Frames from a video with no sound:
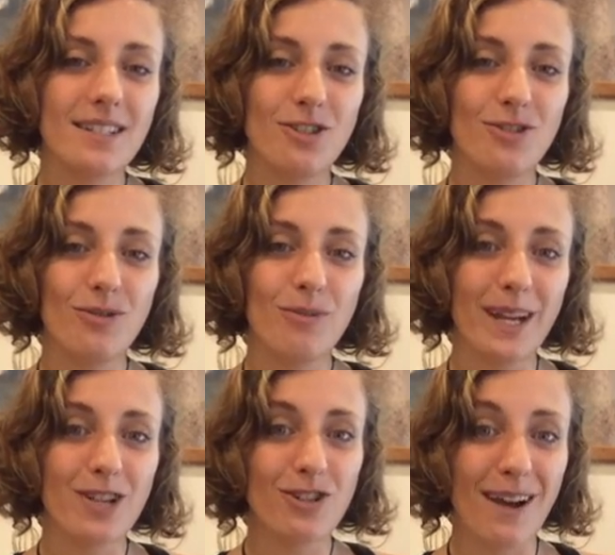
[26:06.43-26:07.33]
to
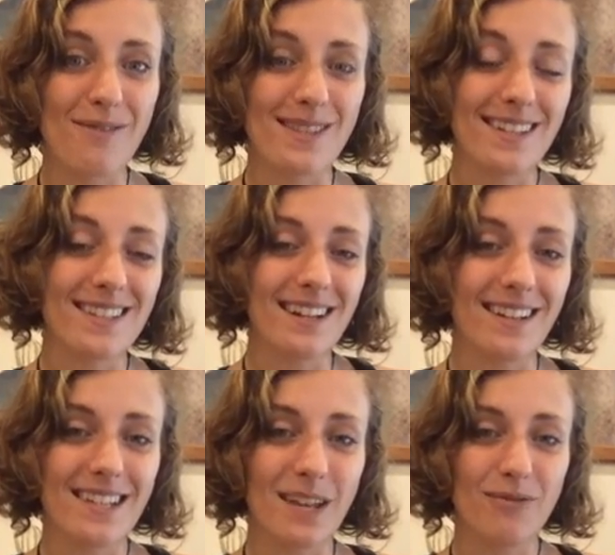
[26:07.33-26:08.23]
make sure everything's
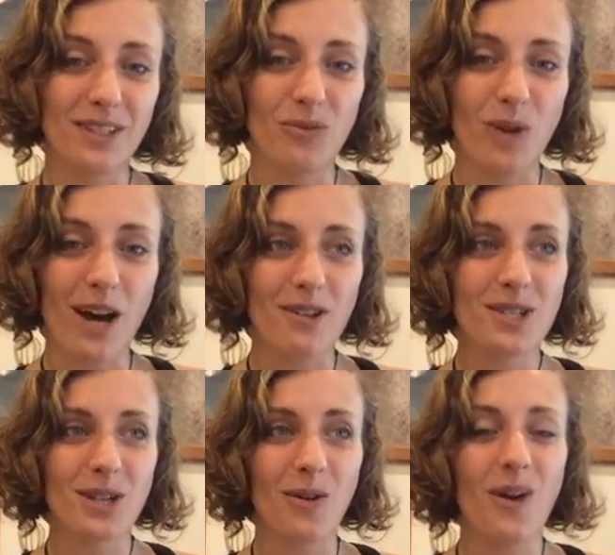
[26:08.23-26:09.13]
done safely and well.
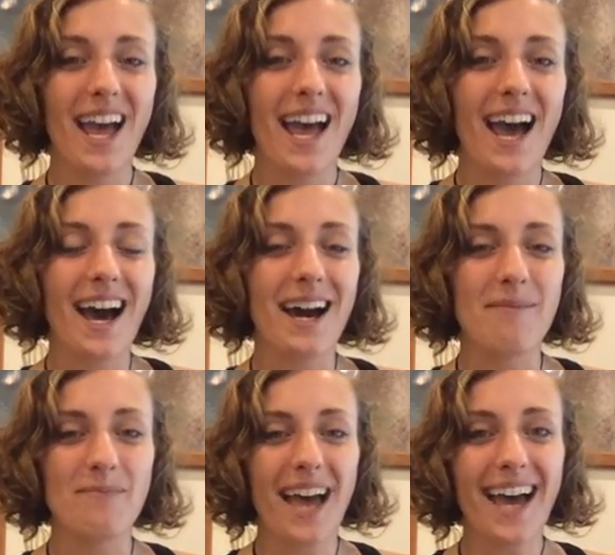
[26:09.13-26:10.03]
So
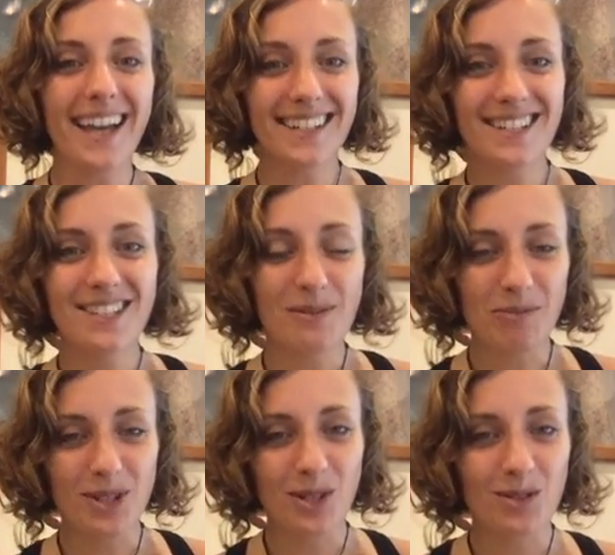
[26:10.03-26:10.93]
I get to swim
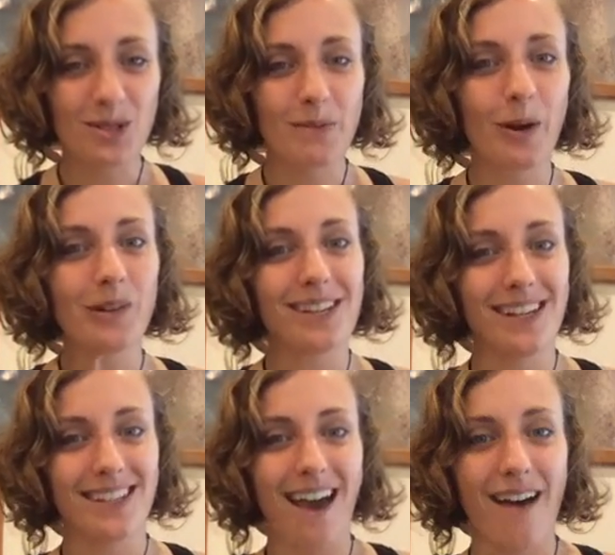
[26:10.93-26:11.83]
with turtles, but only
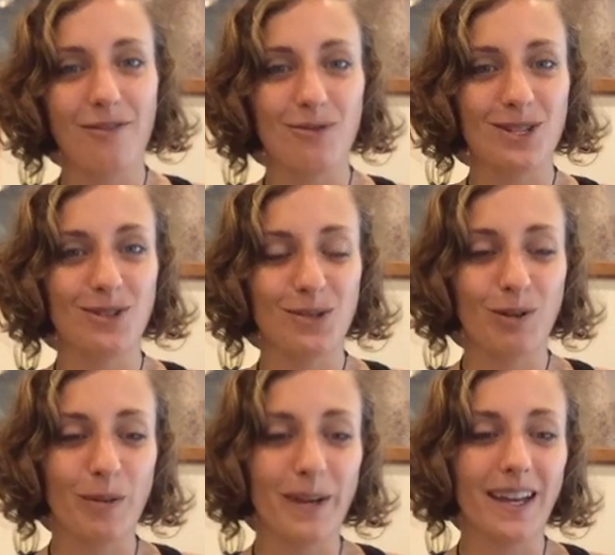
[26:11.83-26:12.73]
because I have a research
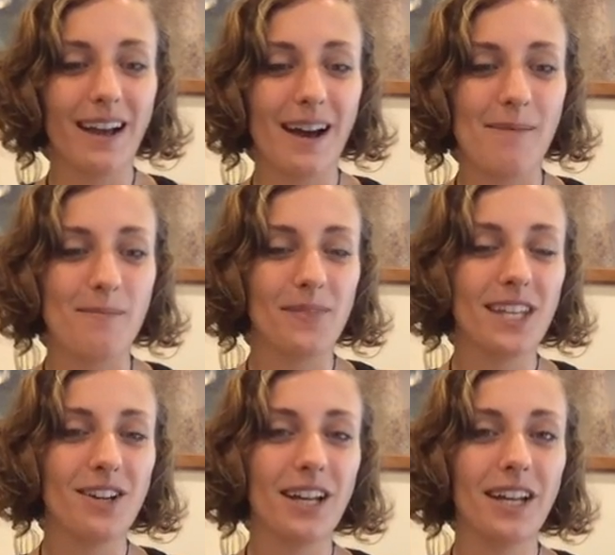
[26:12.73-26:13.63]
permit.
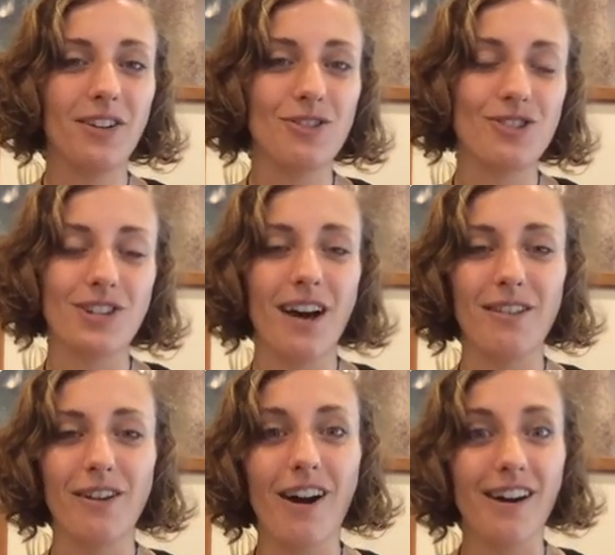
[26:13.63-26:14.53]
Here in Oosternal,
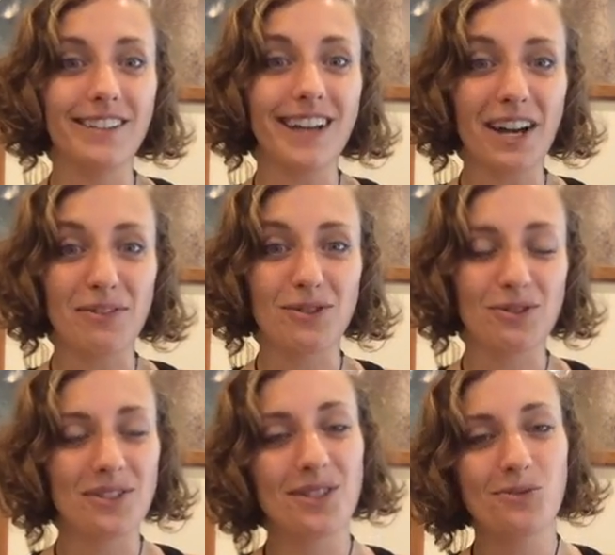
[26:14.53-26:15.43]
there are a lot of
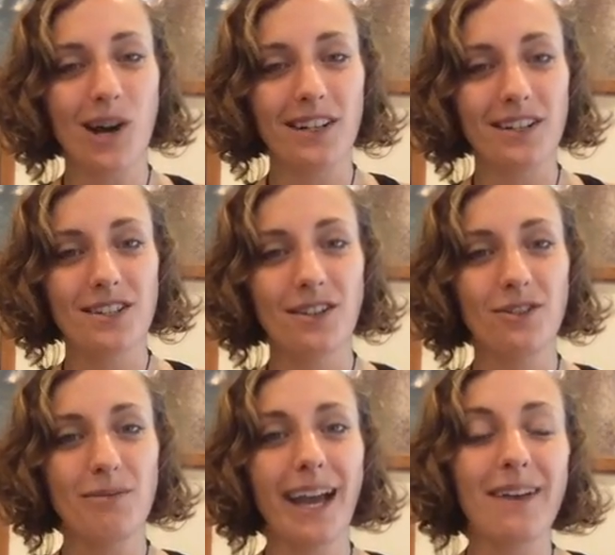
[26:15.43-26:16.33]
turtles in the water, so
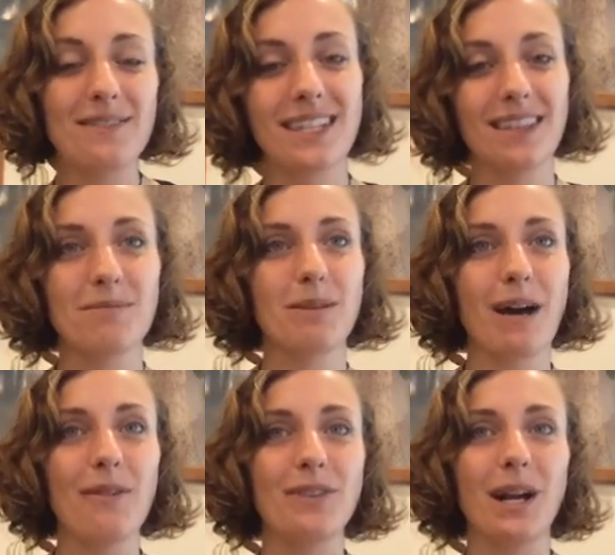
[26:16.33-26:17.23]
you might have seen some
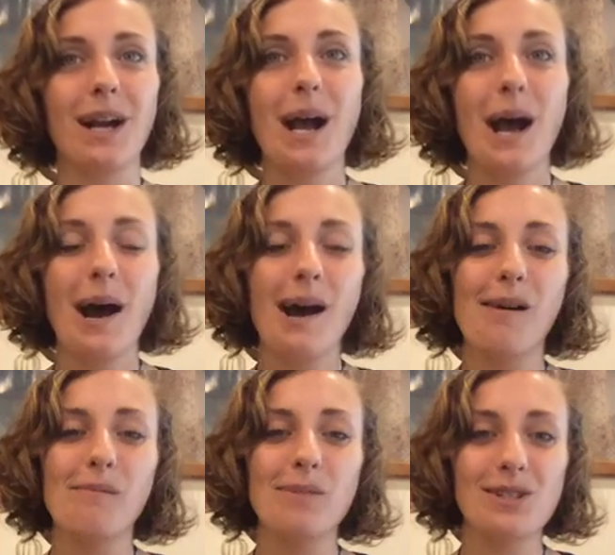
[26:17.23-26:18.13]
out there,
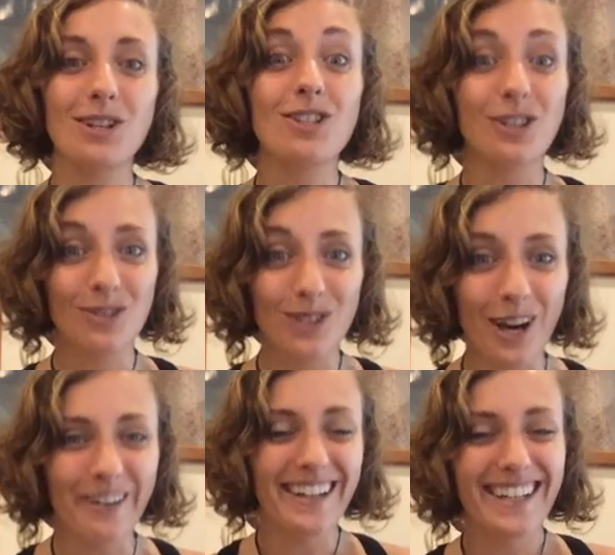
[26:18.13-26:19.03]
but just so you
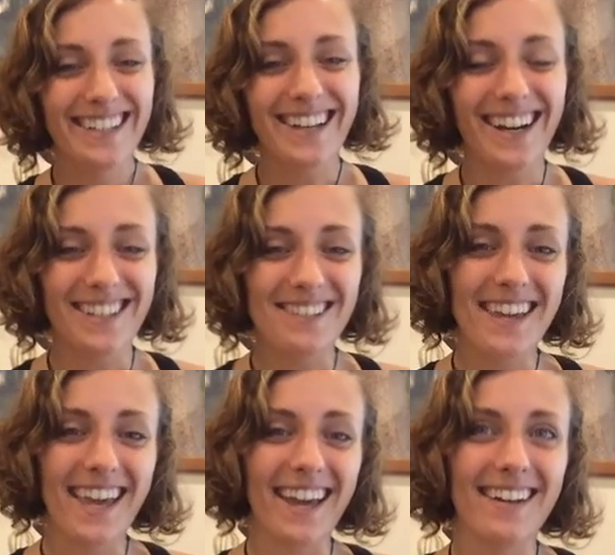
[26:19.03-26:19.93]
know, you
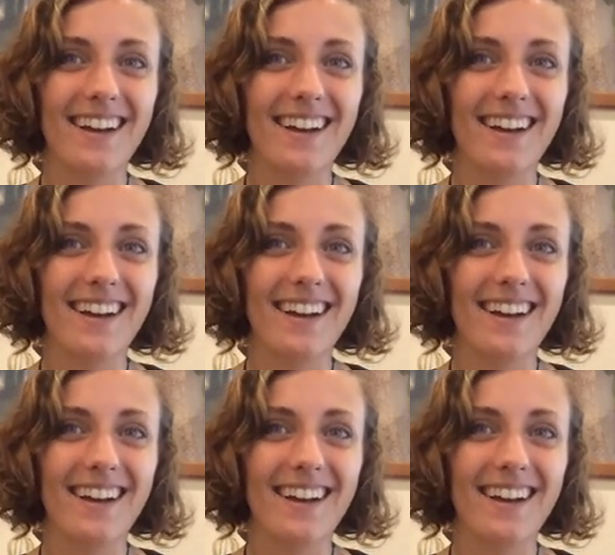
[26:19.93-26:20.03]
can't